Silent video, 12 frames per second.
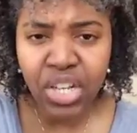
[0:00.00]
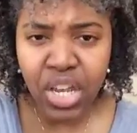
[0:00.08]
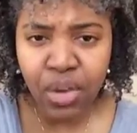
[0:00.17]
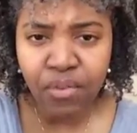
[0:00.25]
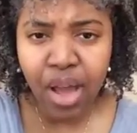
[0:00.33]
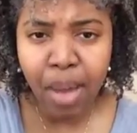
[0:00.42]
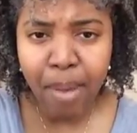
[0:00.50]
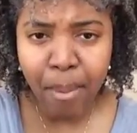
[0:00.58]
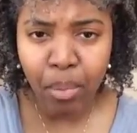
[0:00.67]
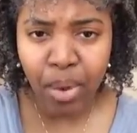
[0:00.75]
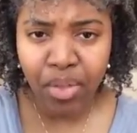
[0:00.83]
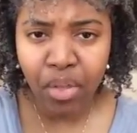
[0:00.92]
that you've come
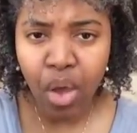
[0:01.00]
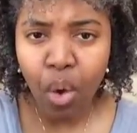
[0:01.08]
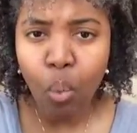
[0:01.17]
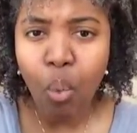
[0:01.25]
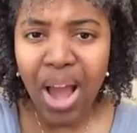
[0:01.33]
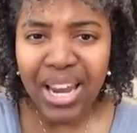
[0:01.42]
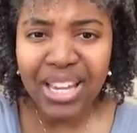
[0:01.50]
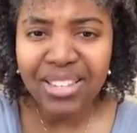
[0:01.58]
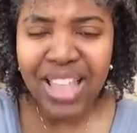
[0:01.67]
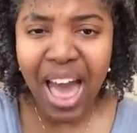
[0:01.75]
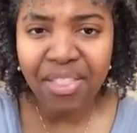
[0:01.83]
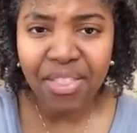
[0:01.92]
up with. What
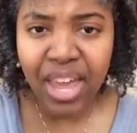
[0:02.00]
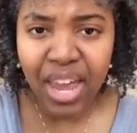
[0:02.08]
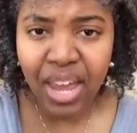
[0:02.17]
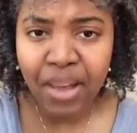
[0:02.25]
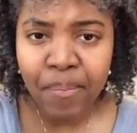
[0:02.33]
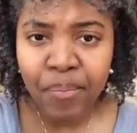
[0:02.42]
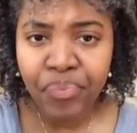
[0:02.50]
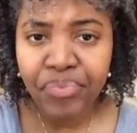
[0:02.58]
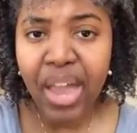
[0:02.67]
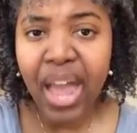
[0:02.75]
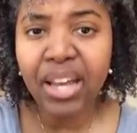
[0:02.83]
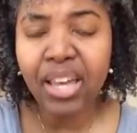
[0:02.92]
is that thing?
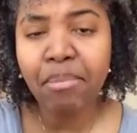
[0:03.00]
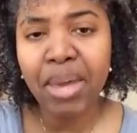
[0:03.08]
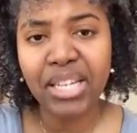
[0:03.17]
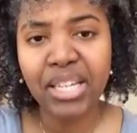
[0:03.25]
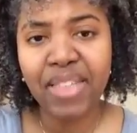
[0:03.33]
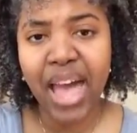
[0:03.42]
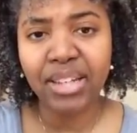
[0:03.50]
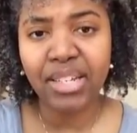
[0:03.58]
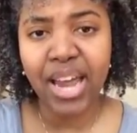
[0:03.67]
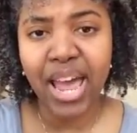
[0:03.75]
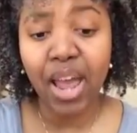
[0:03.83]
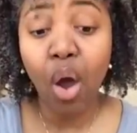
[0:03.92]
And commit to that
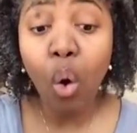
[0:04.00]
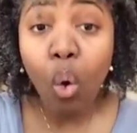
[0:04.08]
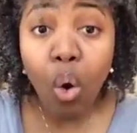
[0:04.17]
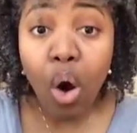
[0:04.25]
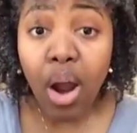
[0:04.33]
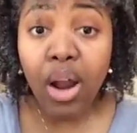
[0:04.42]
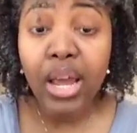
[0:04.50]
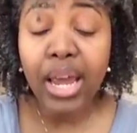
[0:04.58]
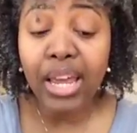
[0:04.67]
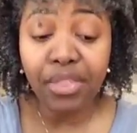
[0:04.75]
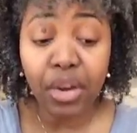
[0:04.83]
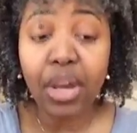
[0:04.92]
today. Or
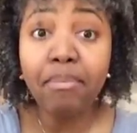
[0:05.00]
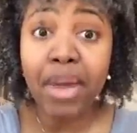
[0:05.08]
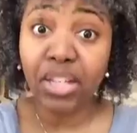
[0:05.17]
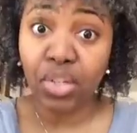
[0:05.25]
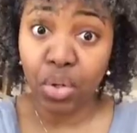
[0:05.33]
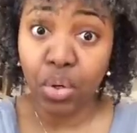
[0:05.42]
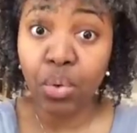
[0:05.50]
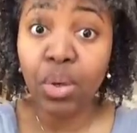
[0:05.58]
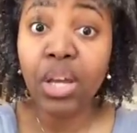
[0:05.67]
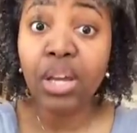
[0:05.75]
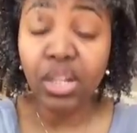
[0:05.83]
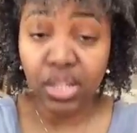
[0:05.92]
either commit to
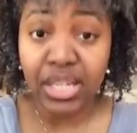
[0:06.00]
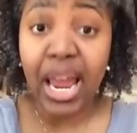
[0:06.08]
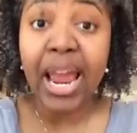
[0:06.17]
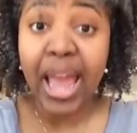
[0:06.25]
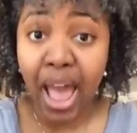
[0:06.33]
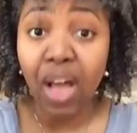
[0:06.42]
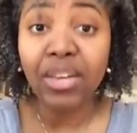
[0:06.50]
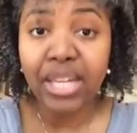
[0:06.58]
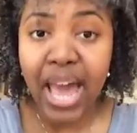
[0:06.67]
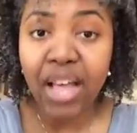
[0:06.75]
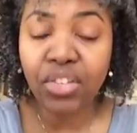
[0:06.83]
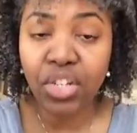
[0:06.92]
saying hell
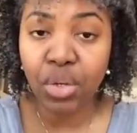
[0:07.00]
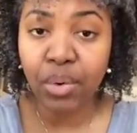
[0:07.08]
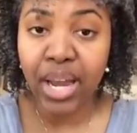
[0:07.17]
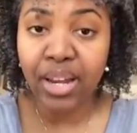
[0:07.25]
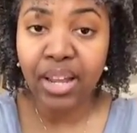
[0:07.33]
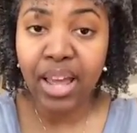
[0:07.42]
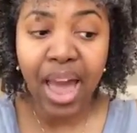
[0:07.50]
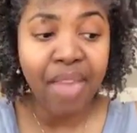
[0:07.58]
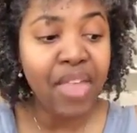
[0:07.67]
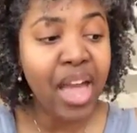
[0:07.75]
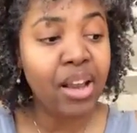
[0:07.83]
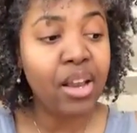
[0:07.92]
yes to it,
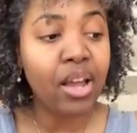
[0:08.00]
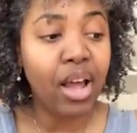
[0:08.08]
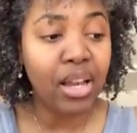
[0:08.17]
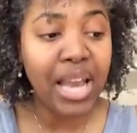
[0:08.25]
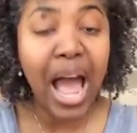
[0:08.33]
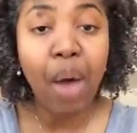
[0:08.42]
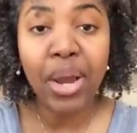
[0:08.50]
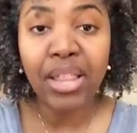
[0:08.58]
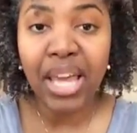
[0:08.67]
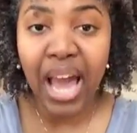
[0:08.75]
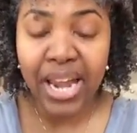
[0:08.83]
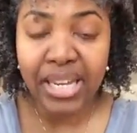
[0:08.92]
and then allowing
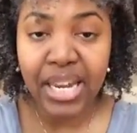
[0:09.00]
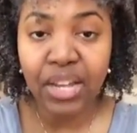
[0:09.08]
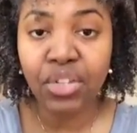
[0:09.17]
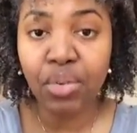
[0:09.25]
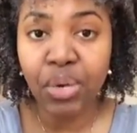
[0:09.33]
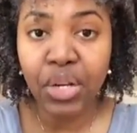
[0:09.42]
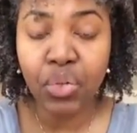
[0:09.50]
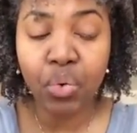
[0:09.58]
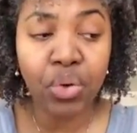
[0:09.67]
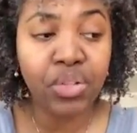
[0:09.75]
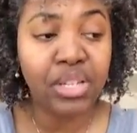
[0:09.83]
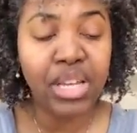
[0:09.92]
the ideas, the
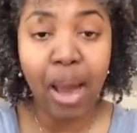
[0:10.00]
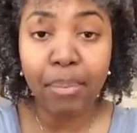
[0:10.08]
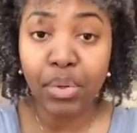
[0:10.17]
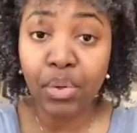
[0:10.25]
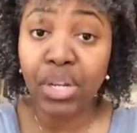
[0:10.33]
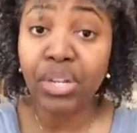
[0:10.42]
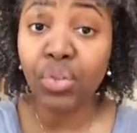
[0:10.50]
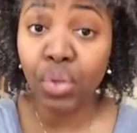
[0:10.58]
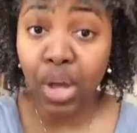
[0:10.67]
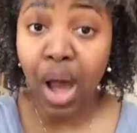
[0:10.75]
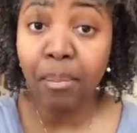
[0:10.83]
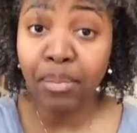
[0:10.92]
resources, the opportunities to
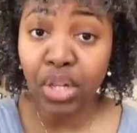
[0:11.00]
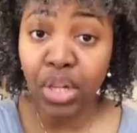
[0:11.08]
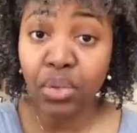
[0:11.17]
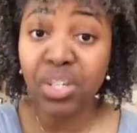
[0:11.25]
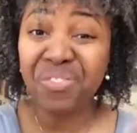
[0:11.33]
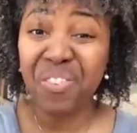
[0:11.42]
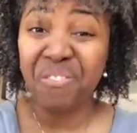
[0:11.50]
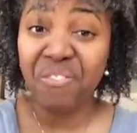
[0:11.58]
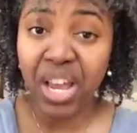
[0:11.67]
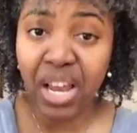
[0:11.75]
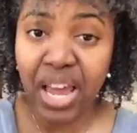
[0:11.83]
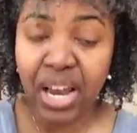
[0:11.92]
come to you to
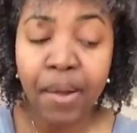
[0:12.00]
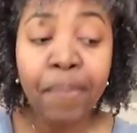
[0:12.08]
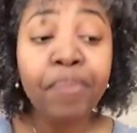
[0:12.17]
fulfill it,